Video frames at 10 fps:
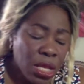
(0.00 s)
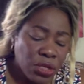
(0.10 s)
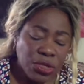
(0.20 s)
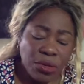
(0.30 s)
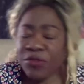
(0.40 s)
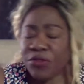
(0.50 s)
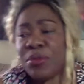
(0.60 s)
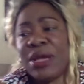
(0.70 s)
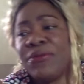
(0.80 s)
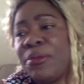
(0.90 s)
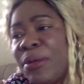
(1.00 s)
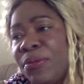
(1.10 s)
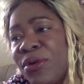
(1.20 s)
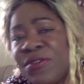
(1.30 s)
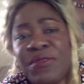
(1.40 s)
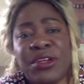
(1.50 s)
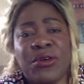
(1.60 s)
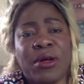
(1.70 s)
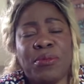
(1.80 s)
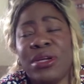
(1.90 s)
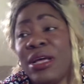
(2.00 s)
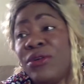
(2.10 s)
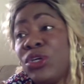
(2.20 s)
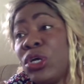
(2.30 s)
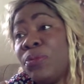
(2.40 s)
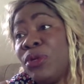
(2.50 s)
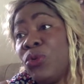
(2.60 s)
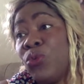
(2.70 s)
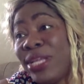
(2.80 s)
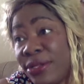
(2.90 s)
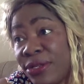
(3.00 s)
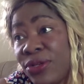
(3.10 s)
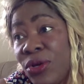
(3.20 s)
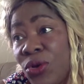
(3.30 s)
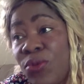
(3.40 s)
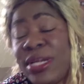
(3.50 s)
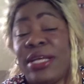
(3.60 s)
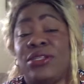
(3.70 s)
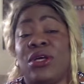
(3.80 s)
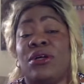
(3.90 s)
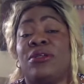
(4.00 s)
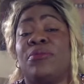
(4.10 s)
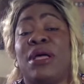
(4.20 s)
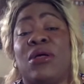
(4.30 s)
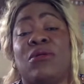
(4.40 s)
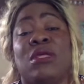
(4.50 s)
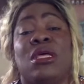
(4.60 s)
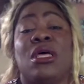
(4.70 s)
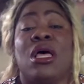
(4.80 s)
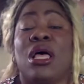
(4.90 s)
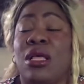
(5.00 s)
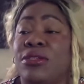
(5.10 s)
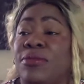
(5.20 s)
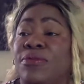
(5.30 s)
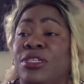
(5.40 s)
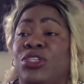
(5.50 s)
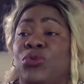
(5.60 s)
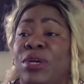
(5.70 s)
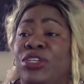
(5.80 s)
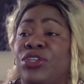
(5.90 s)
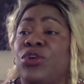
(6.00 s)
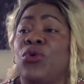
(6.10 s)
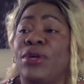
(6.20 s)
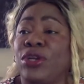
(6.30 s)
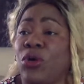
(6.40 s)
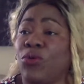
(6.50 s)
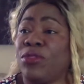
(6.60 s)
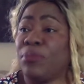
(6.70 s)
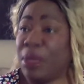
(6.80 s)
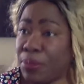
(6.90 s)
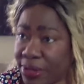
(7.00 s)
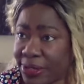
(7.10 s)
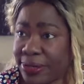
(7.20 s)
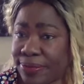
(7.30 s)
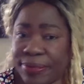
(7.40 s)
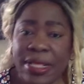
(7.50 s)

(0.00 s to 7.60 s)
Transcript: Some of you might remember a video I put out a couple of weeks ago when I talked about some situation going on with my bosom.